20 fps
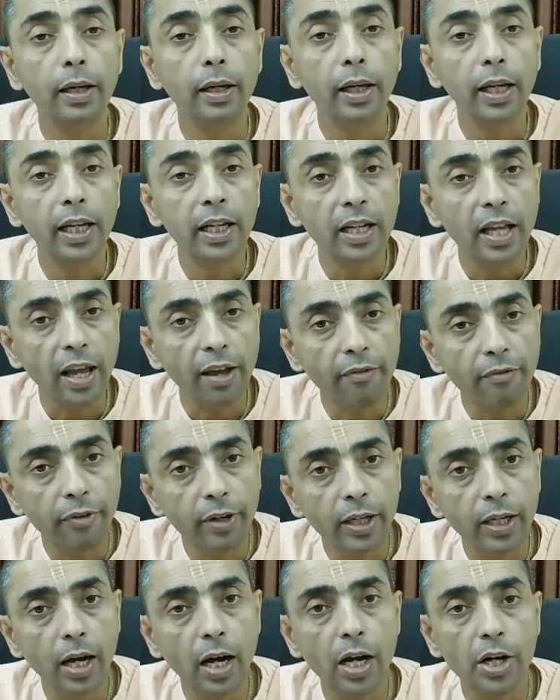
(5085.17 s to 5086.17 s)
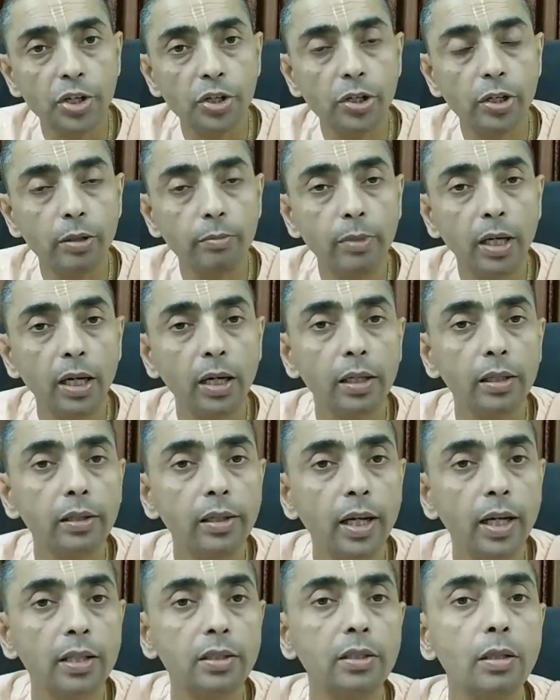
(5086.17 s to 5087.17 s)
in every ashrama,
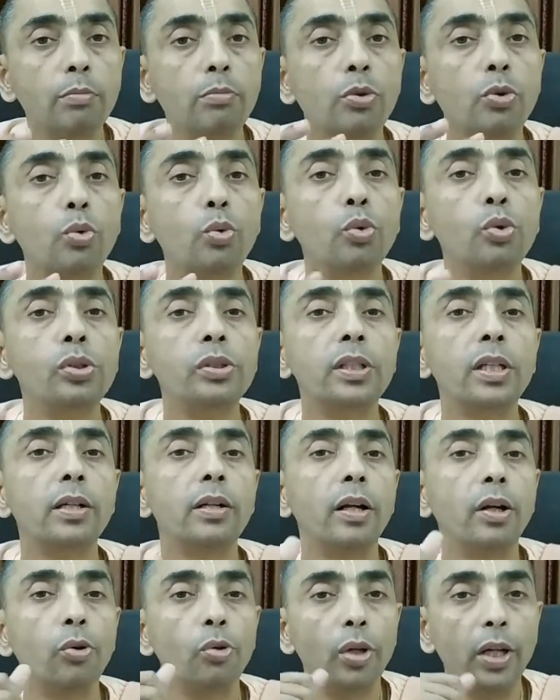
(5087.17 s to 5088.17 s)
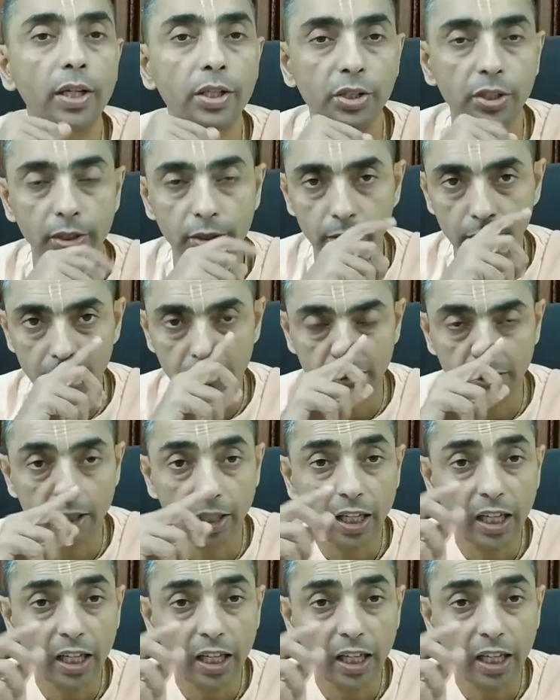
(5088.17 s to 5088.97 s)
there are some rules and regulations.